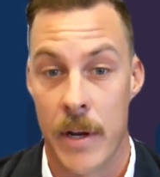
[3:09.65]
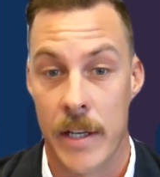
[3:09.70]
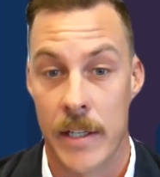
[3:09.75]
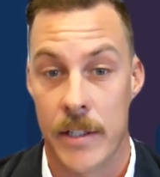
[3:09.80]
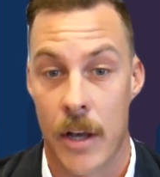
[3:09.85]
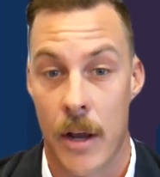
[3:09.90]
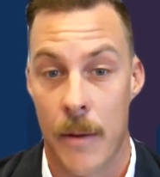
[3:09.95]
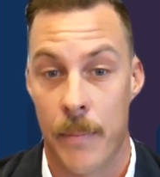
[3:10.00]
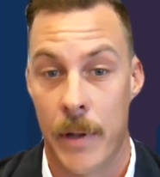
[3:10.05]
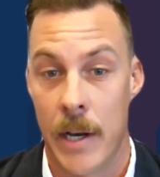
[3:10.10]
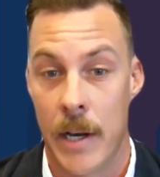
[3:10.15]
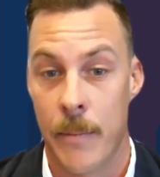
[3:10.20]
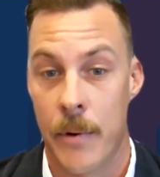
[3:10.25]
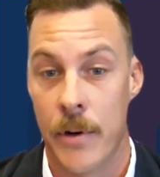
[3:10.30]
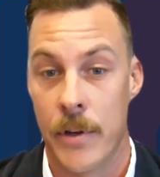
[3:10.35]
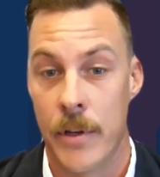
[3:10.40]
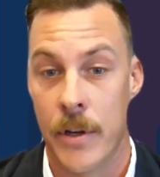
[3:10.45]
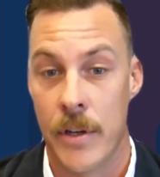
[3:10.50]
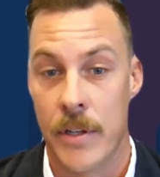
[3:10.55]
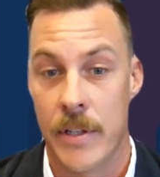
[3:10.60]
so plenty more
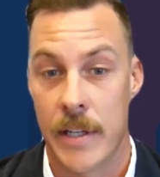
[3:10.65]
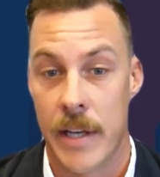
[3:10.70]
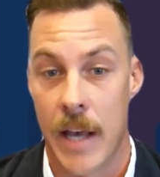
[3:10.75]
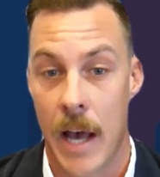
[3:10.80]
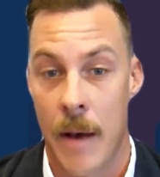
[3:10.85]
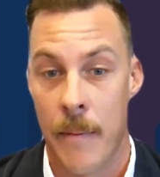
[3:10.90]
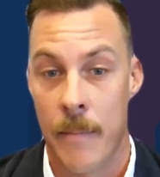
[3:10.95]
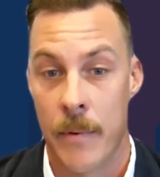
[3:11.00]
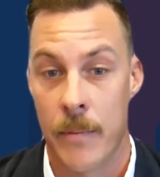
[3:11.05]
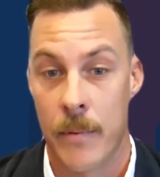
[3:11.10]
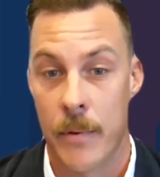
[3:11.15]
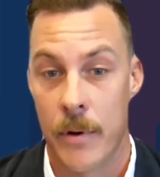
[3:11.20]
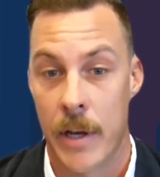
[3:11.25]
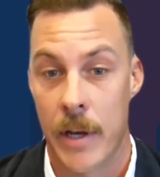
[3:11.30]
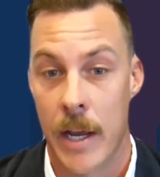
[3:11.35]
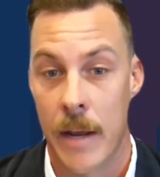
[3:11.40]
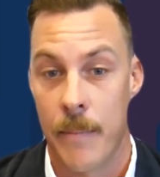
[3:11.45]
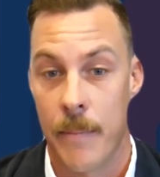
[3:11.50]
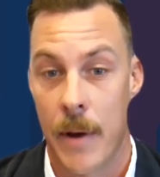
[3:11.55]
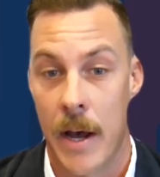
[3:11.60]
news to come, and we'll
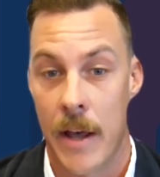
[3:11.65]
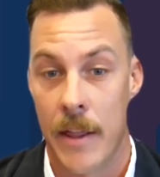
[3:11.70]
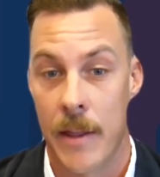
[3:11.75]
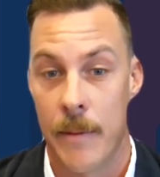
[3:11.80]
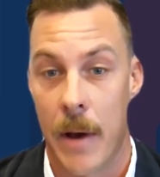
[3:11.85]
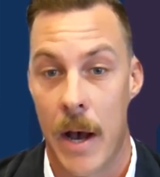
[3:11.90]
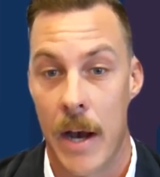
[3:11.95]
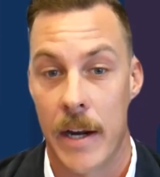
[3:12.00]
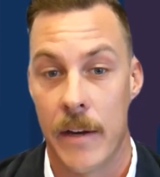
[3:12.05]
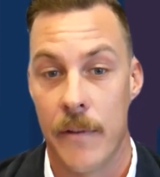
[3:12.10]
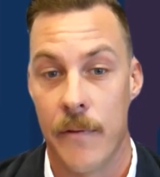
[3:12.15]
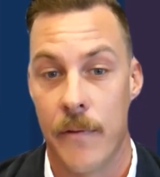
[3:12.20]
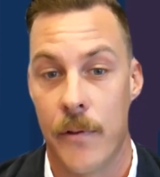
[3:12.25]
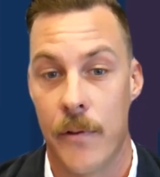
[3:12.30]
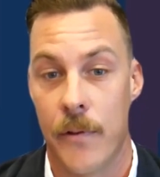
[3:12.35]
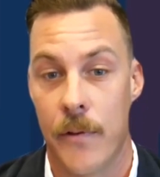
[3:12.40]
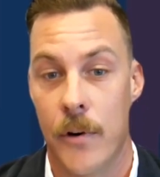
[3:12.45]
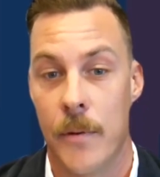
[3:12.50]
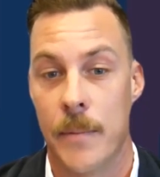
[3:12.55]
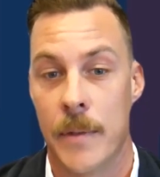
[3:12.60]
keep the market
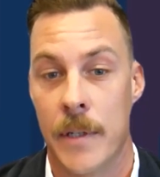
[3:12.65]
informed.